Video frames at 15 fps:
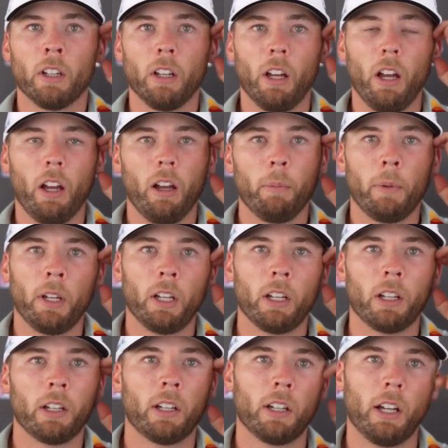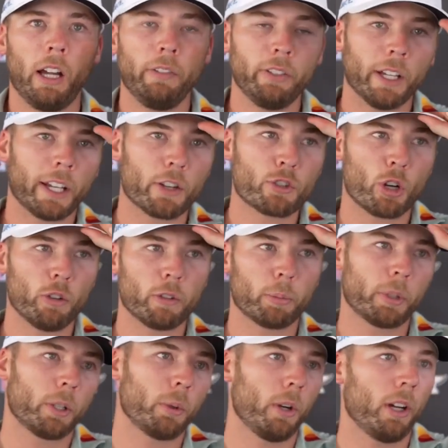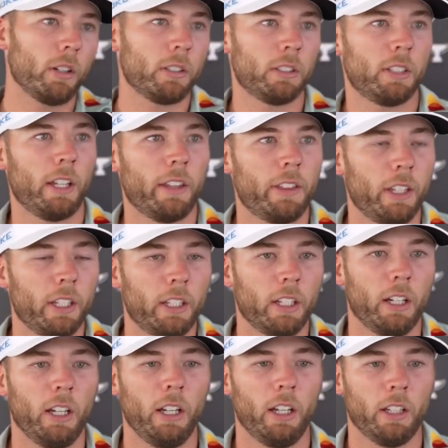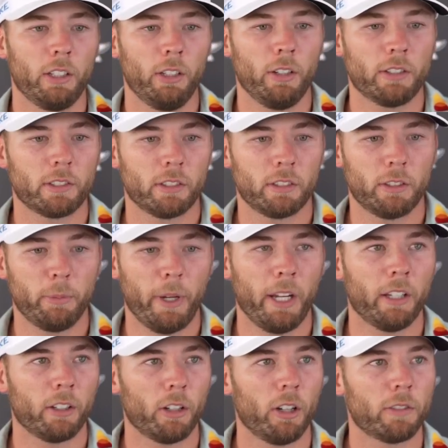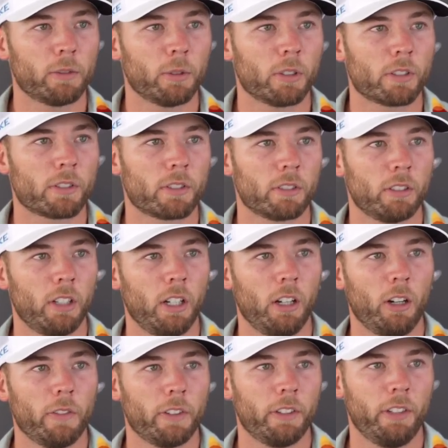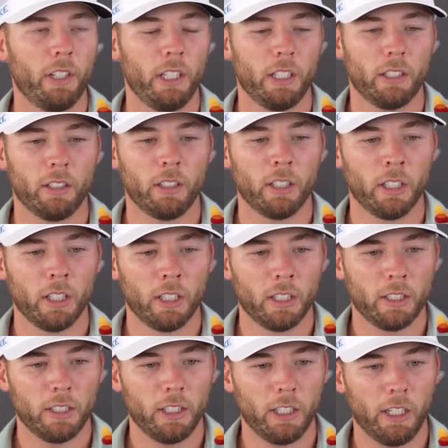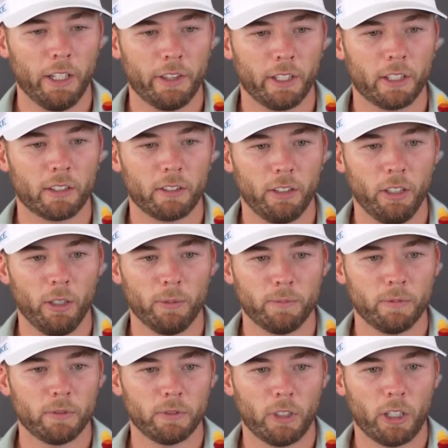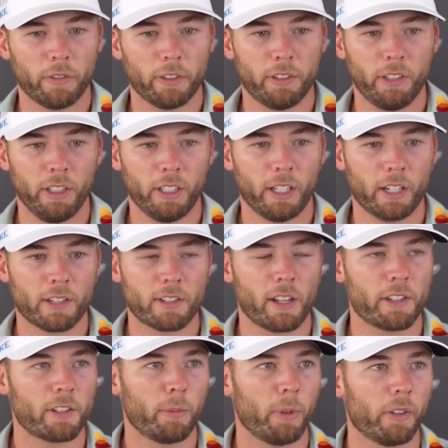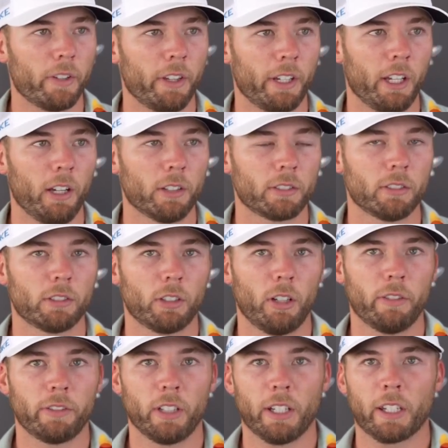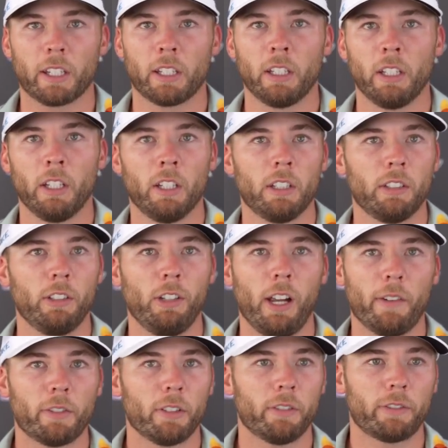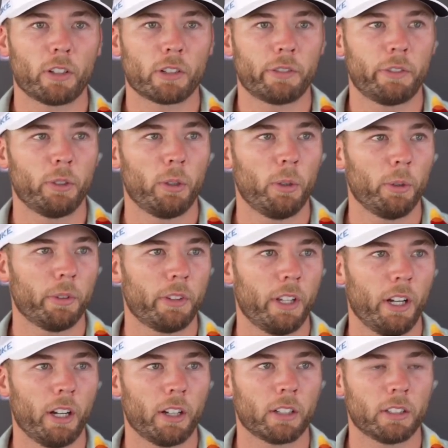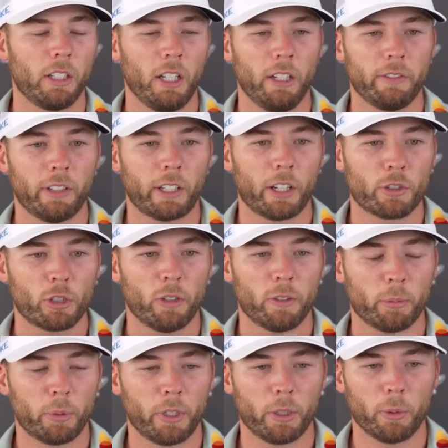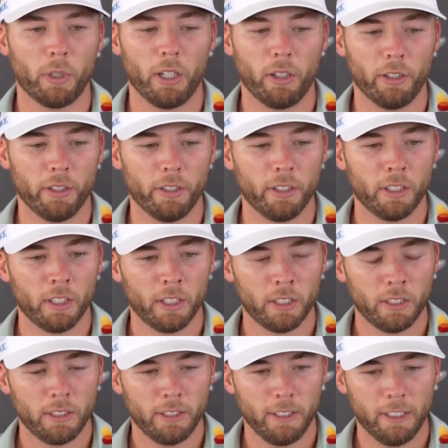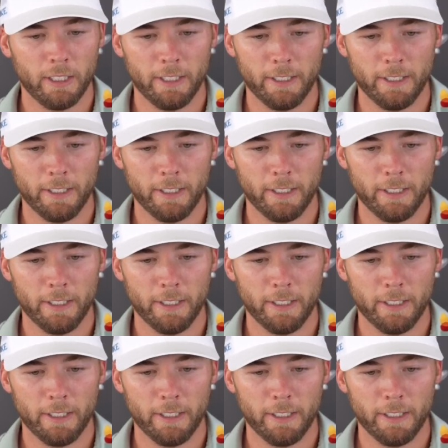I feel like I drove it pretty well. I think, you know, this is a demanding golf course off the tee, and I think, you know, off the tee kind of sets up everything else. And so I feel like, you know, after the first few holes there, I feel like I drove it pretty well and, you